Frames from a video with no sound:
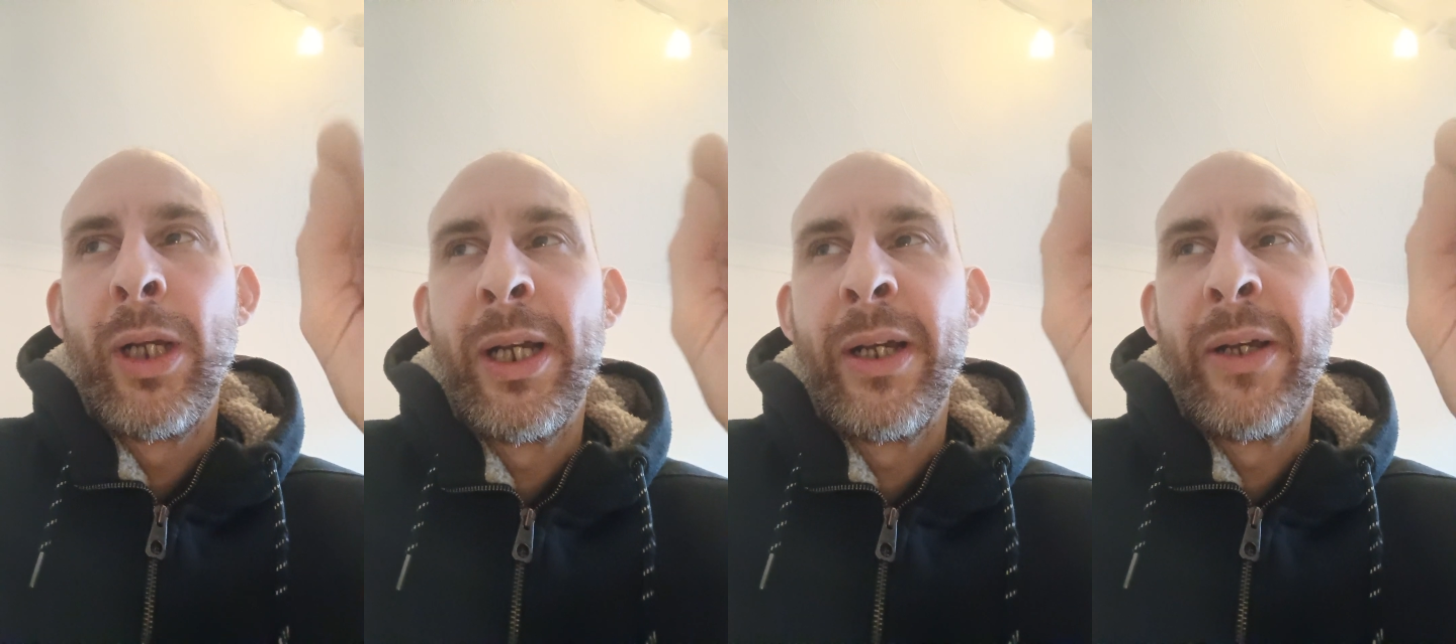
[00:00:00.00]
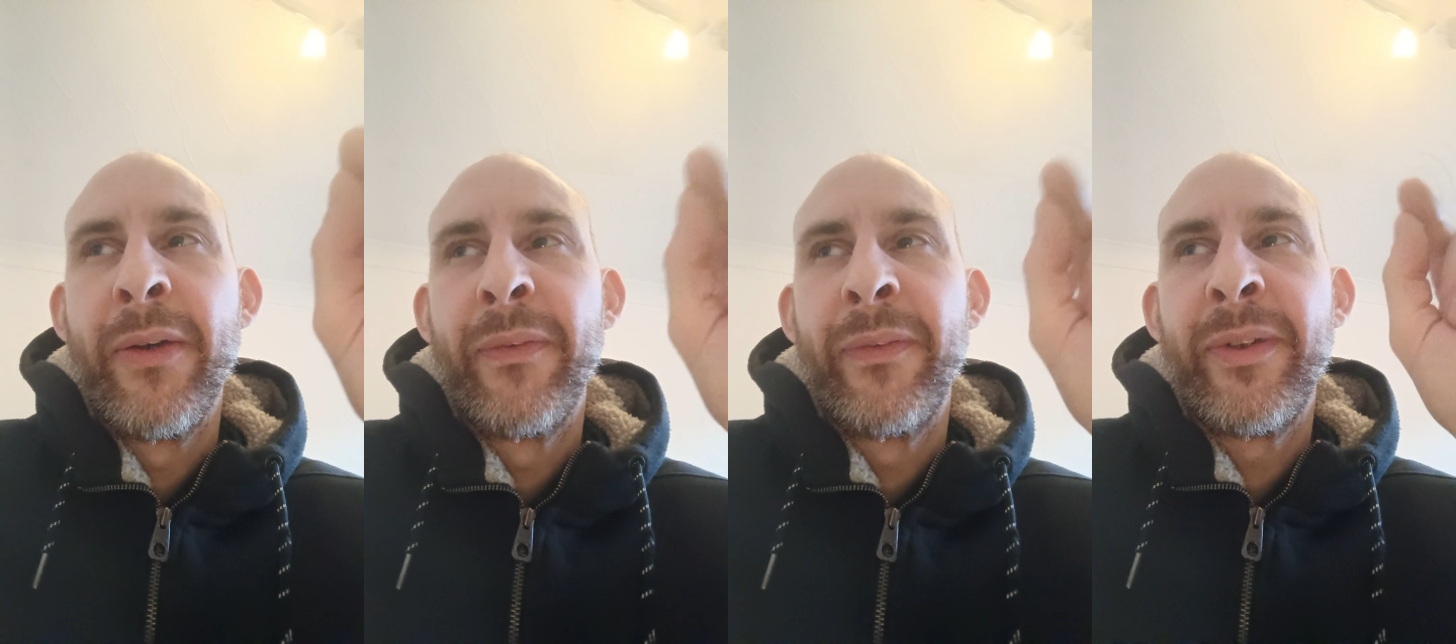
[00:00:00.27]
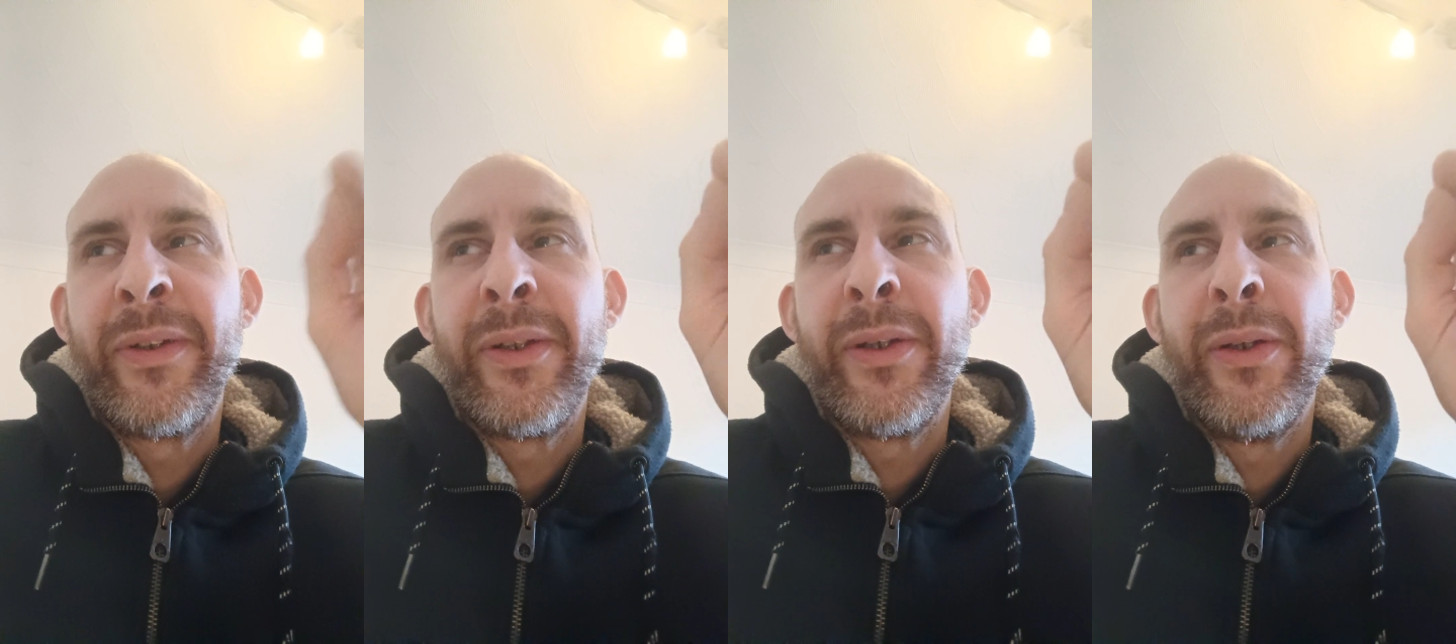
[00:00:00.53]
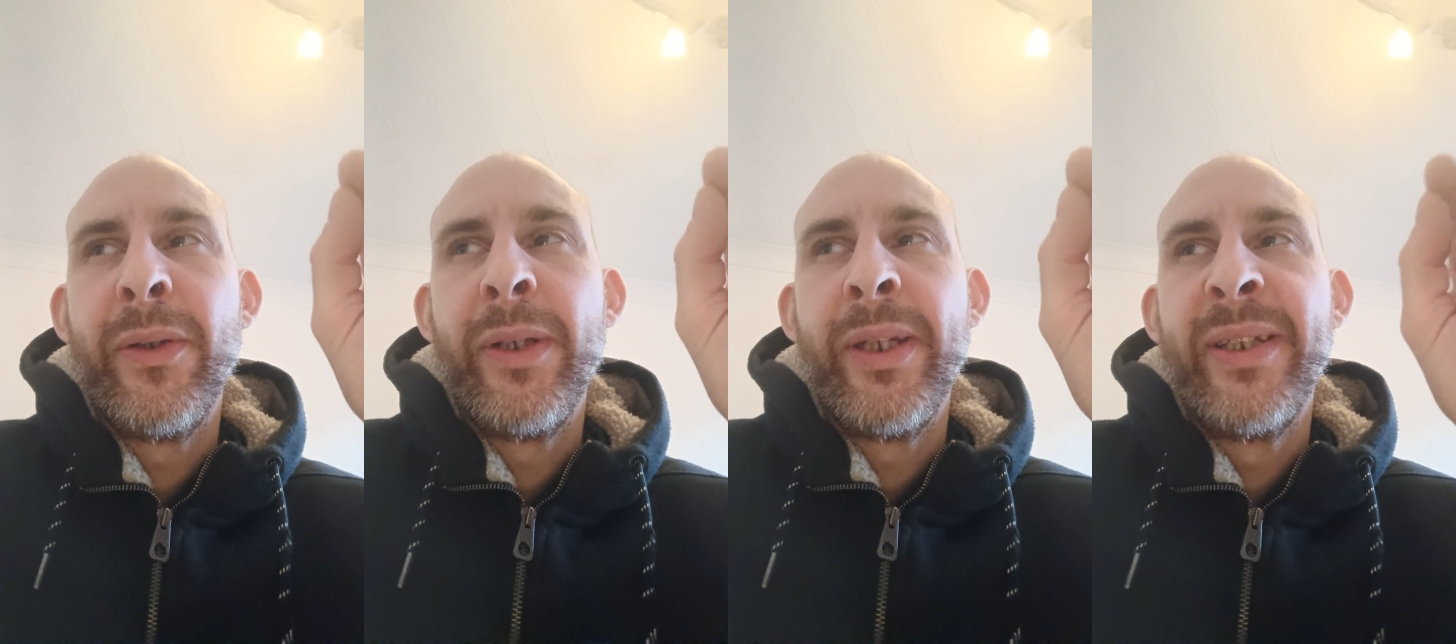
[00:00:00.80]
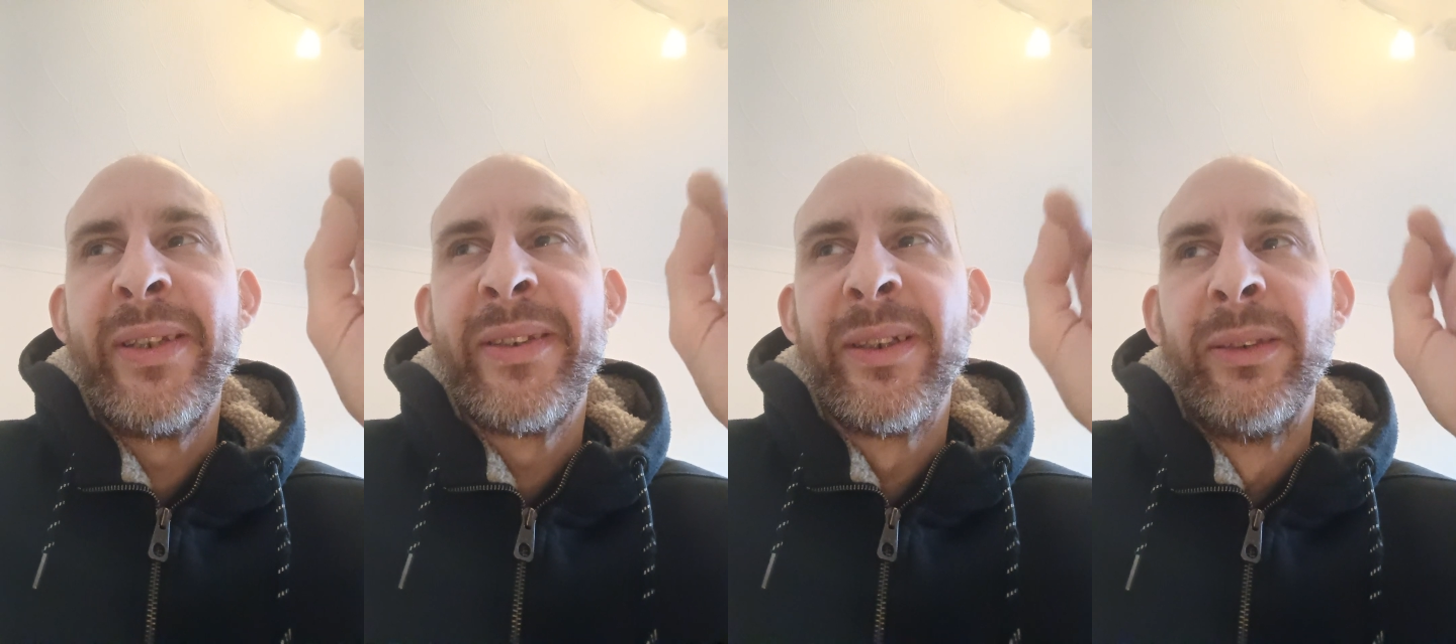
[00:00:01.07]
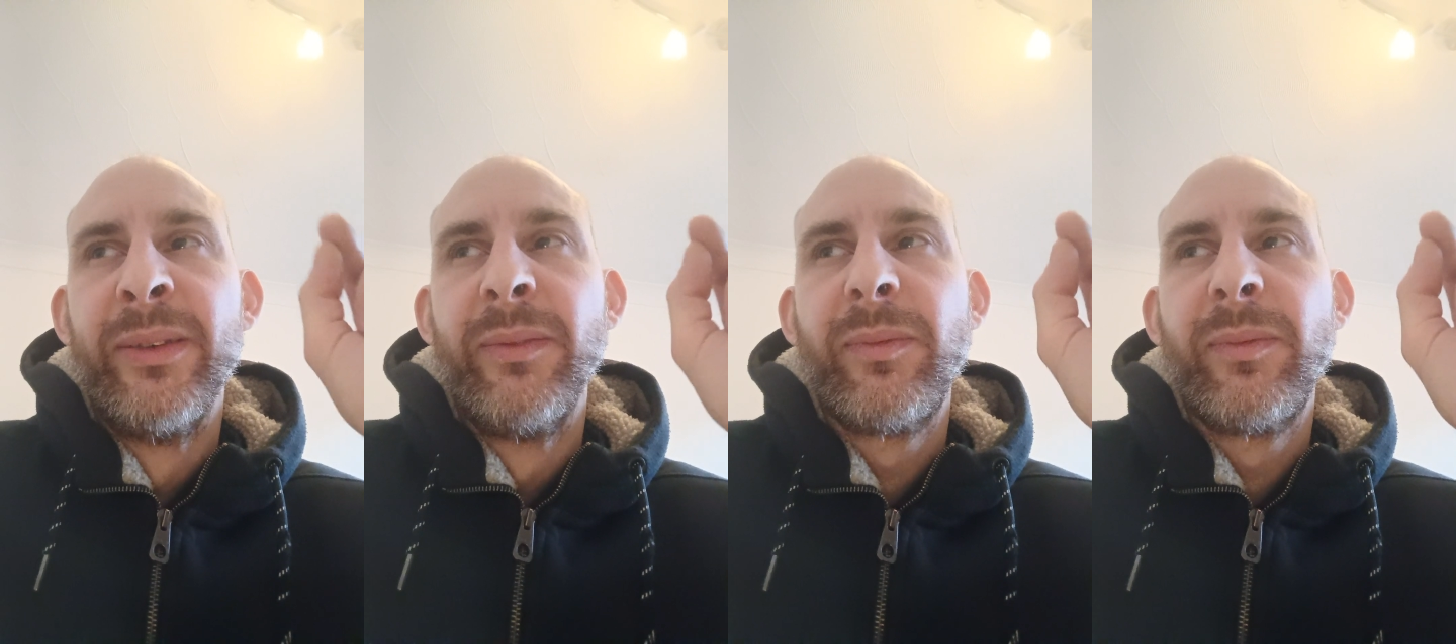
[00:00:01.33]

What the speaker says: I have to do is